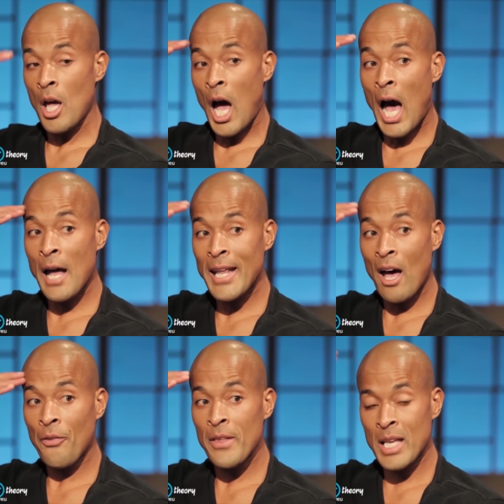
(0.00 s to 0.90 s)
I
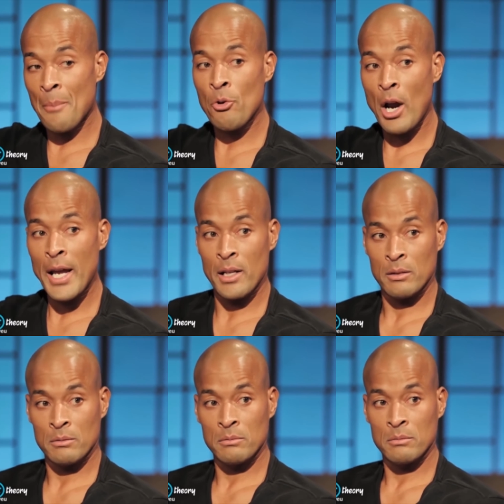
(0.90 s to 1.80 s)
now think I'm great.
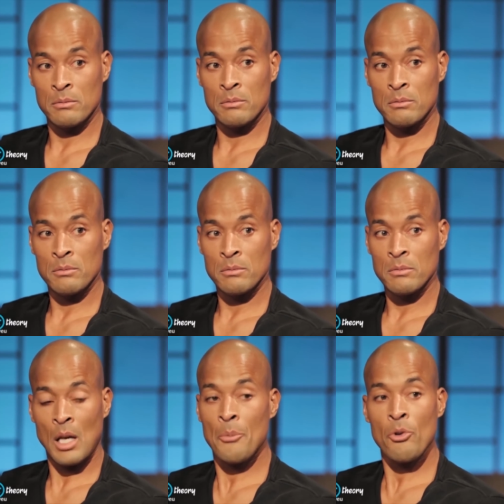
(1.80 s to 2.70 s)

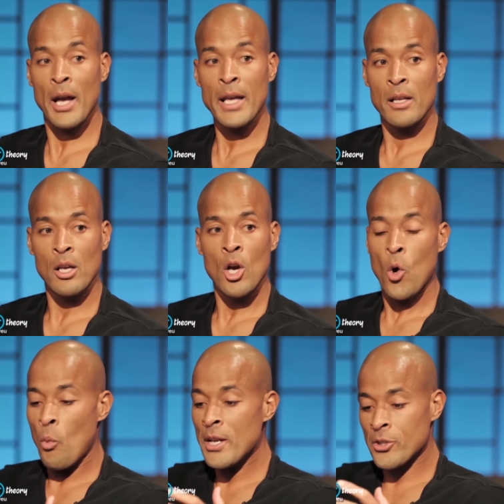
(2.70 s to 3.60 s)
I'm great.
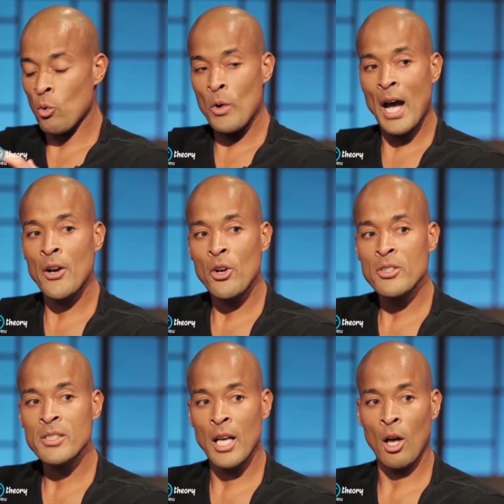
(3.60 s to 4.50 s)
We surround
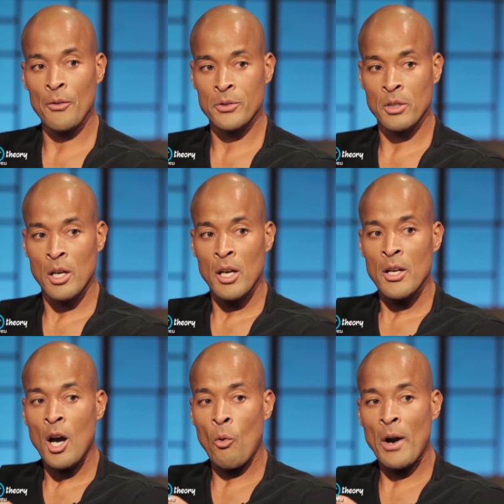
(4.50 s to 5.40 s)
ourselves
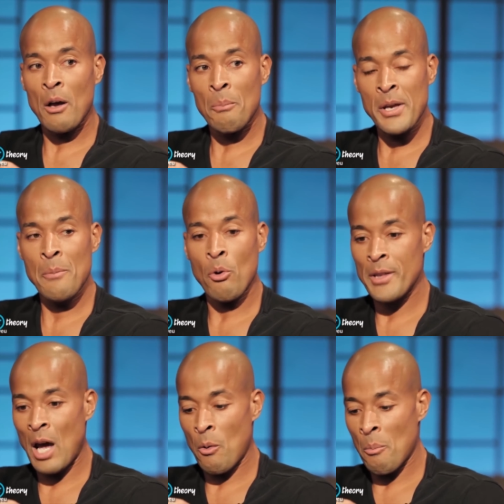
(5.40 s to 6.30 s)
around people
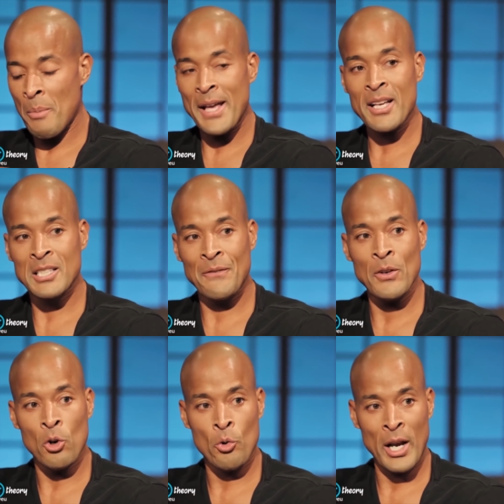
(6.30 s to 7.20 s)
that make us
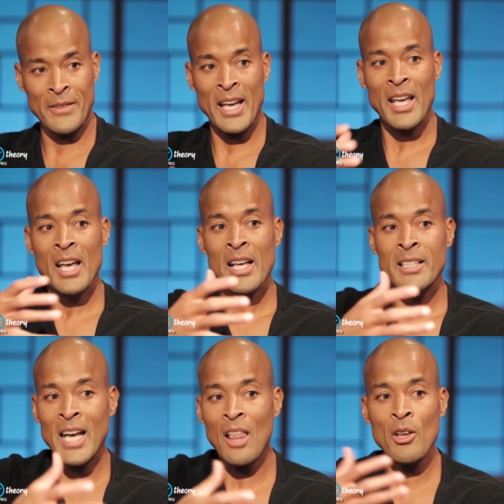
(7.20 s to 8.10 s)
feel great. They
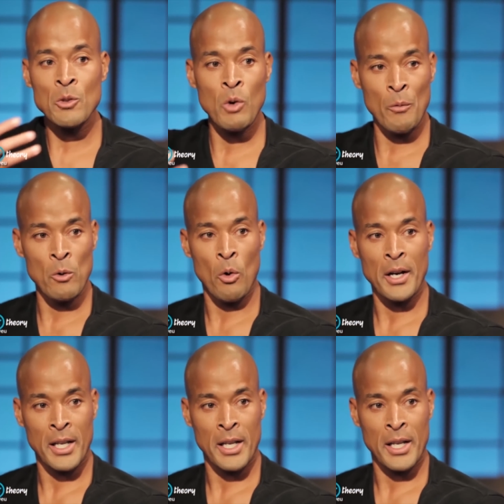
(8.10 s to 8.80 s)
tell us what we want to